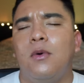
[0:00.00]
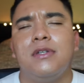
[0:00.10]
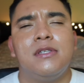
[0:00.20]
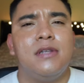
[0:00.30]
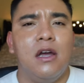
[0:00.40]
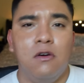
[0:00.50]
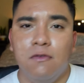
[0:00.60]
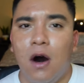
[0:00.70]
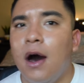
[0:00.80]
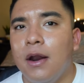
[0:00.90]
What's
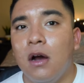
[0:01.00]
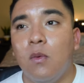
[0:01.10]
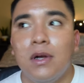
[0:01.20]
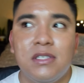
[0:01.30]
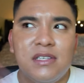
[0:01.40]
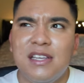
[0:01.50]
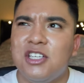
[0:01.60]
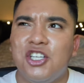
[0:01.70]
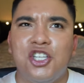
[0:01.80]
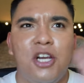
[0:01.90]
Stylevana? What's this
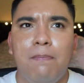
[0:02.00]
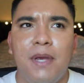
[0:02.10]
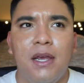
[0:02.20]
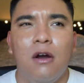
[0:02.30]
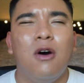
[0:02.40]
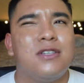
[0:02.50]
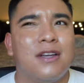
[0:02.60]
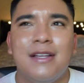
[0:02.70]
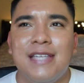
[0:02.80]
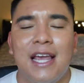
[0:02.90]
shipping? Oh, it's
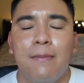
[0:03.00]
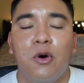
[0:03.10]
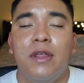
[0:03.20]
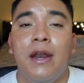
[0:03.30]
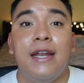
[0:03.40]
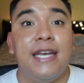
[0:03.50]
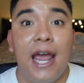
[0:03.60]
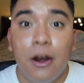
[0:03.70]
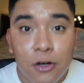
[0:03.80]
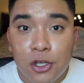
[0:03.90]
gonna take more than a
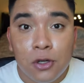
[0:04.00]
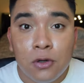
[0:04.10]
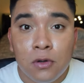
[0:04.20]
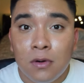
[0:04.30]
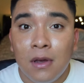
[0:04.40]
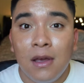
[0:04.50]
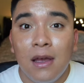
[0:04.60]
day or two?